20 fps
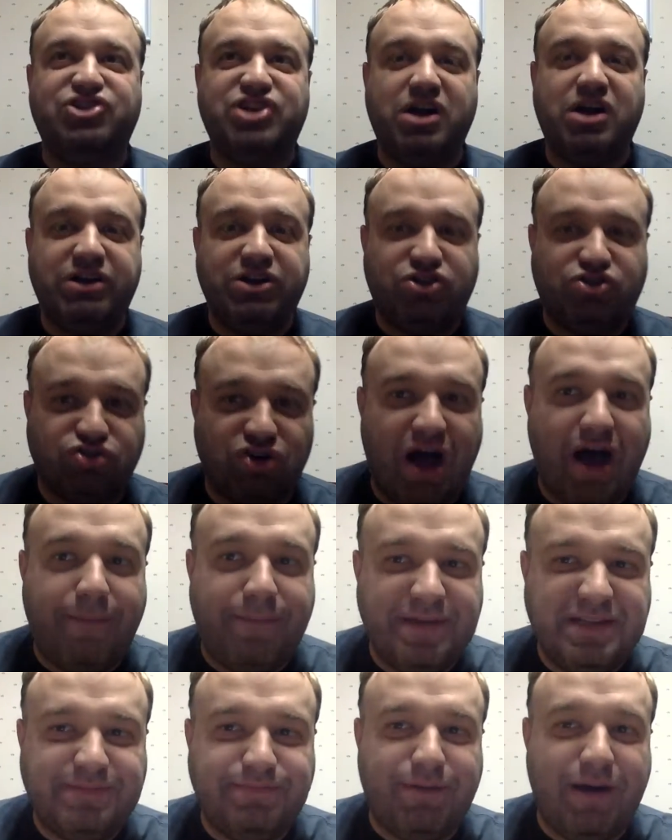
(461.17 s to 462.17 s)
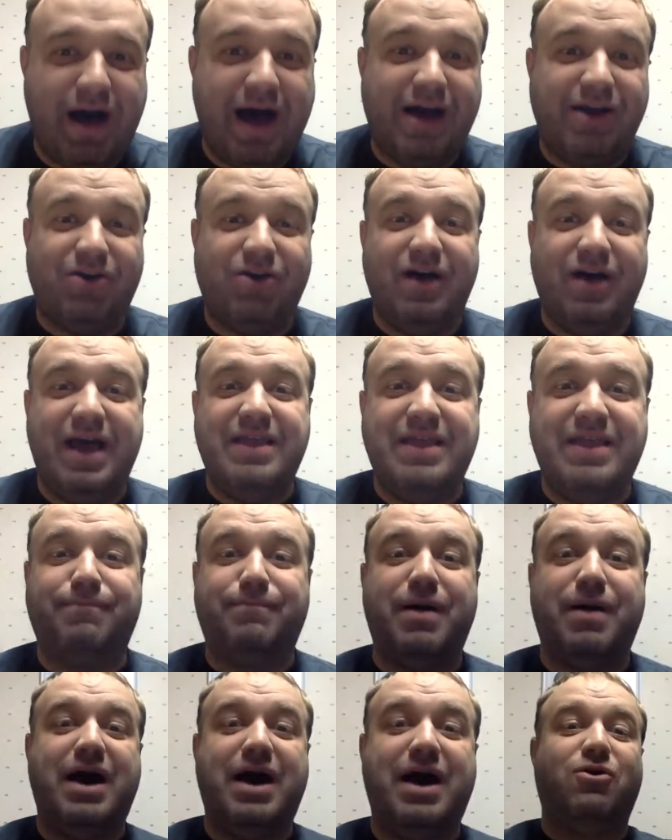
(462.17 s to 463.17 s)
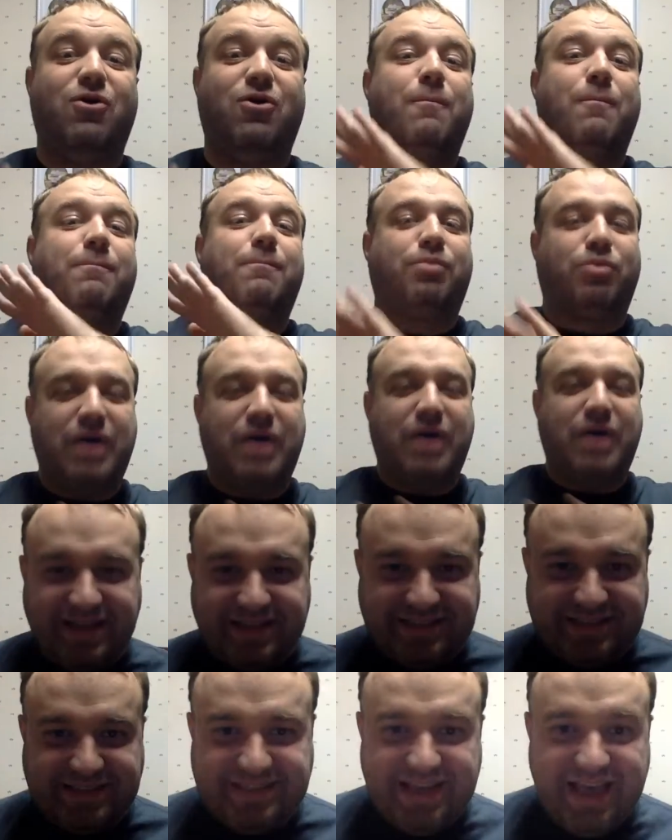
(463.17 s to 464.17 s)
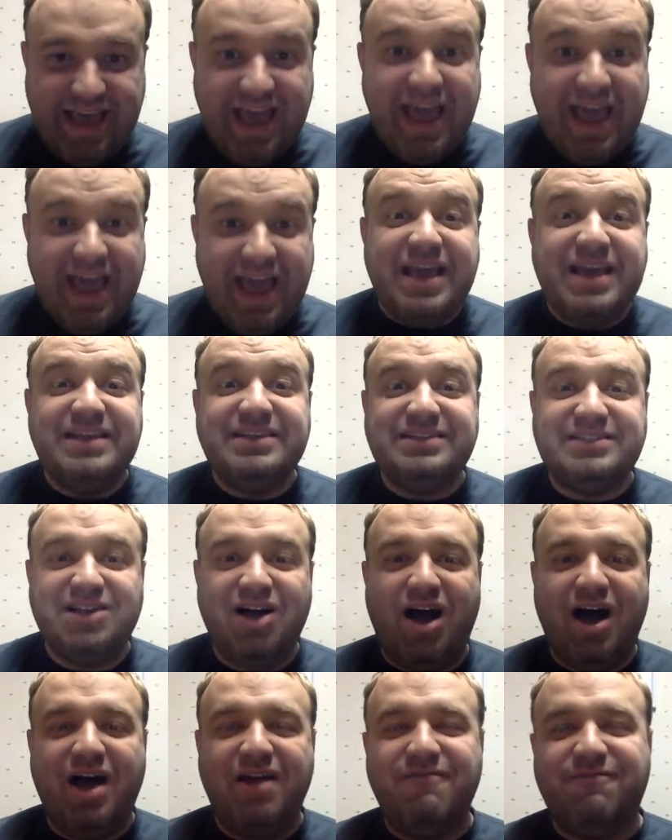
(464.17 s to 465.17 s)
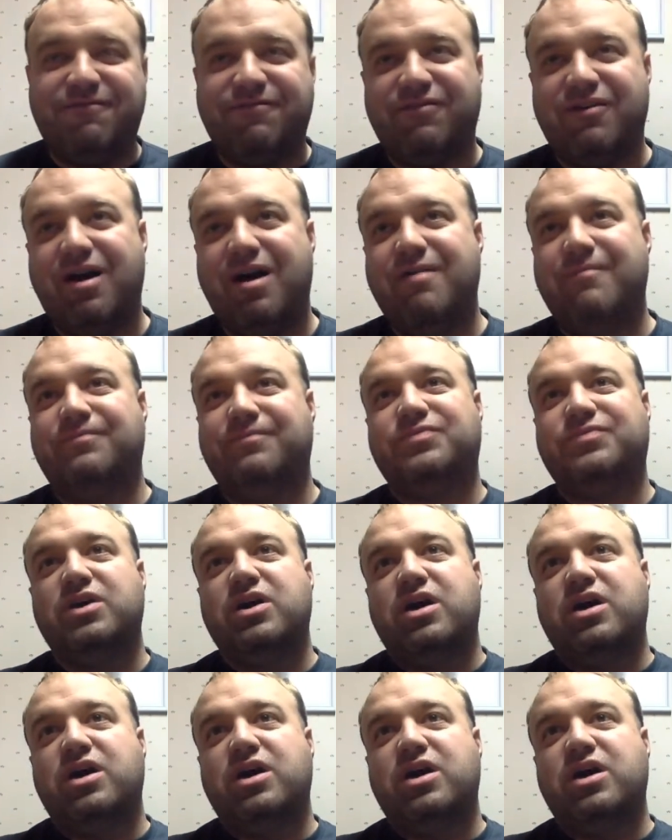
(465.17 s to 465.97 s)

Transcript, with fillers: Jerry drop his bottle and the bottle breaks. He's gone from